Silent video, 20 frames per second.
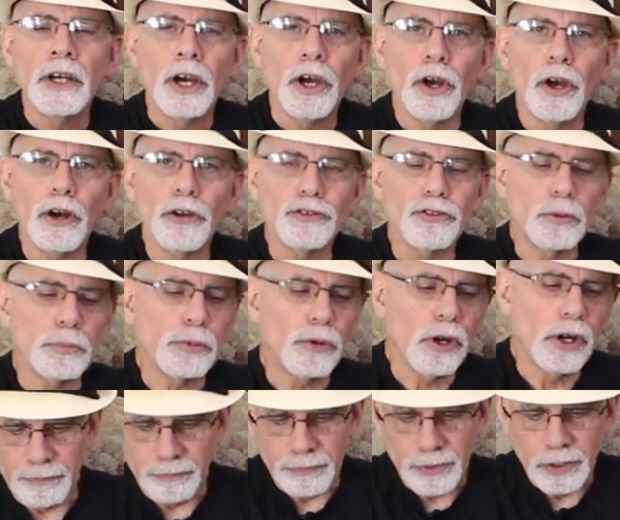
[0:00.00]
I also
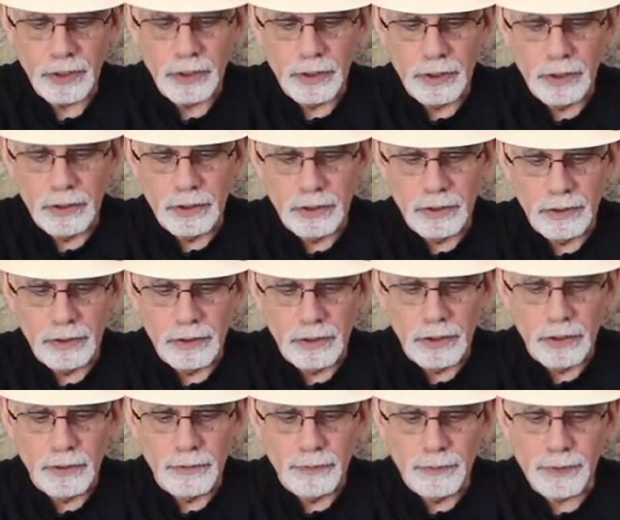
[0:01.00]
brought
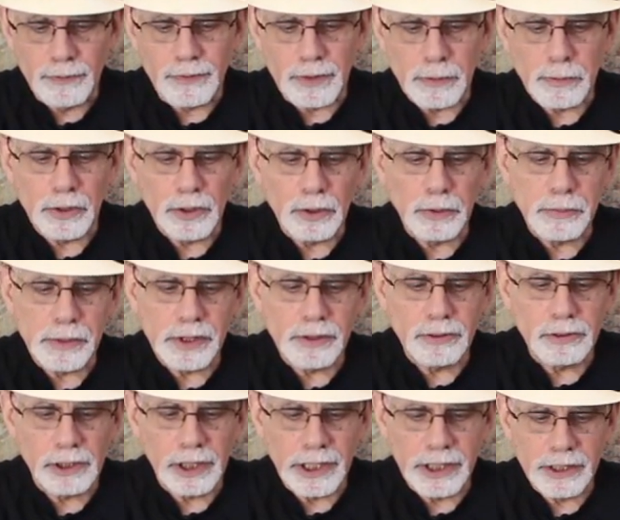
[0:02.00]
50
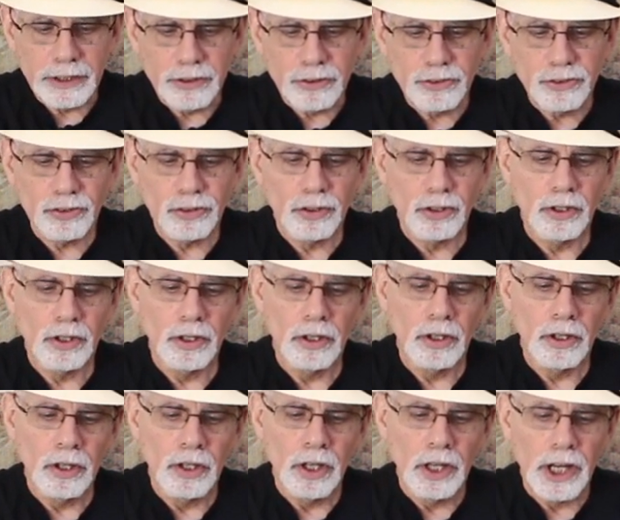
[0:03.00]
millimeter lens,
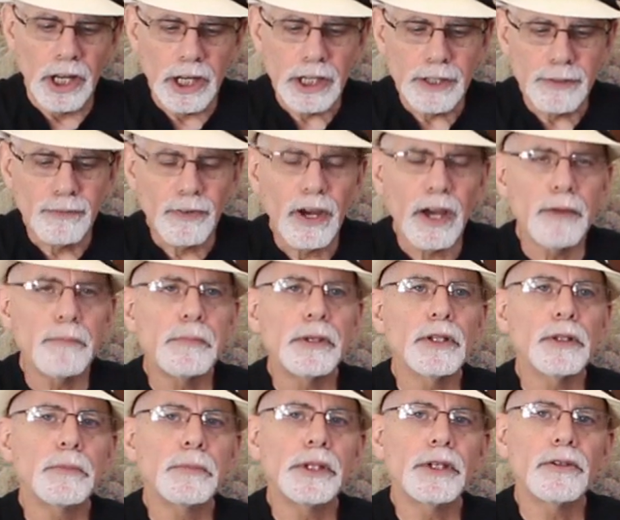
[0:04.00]
85
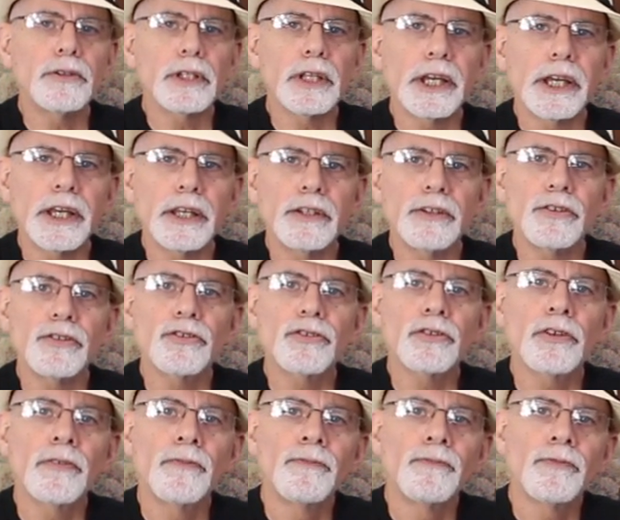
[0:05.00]
millimeter
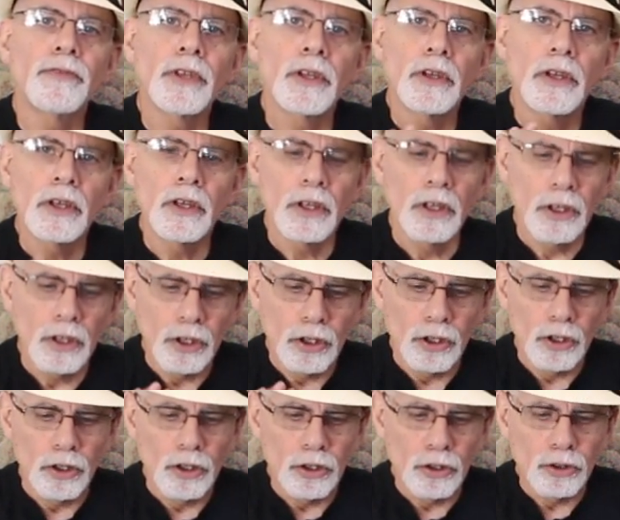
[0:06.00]
lens,
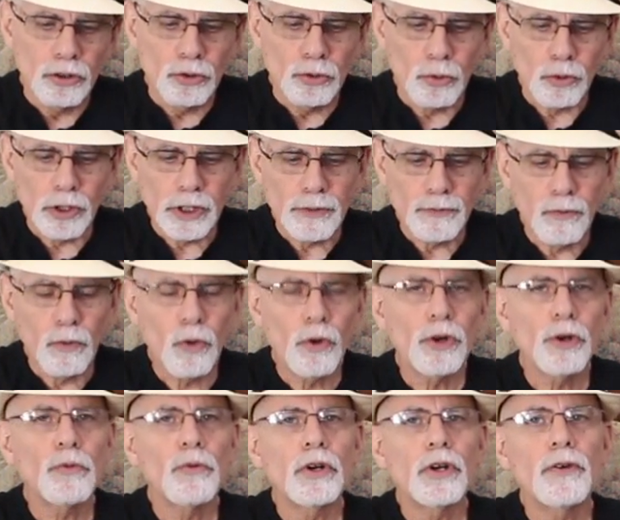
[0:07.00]

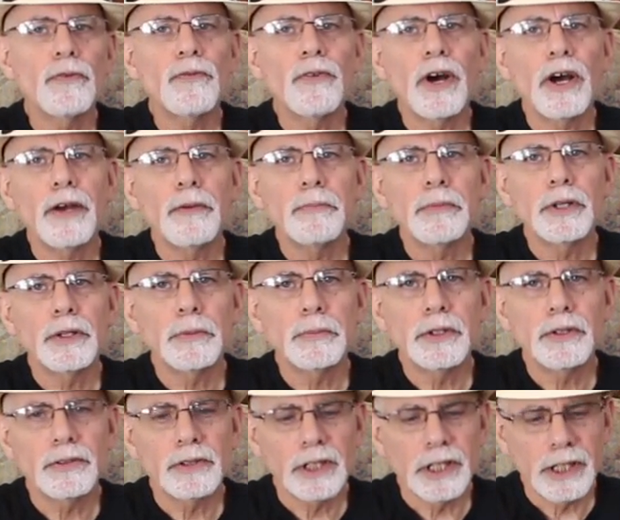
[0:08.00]
24 to 105
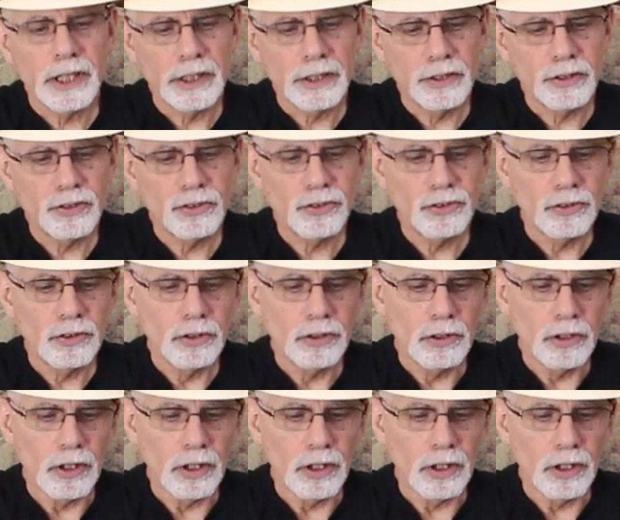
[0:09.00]
millimeter lens,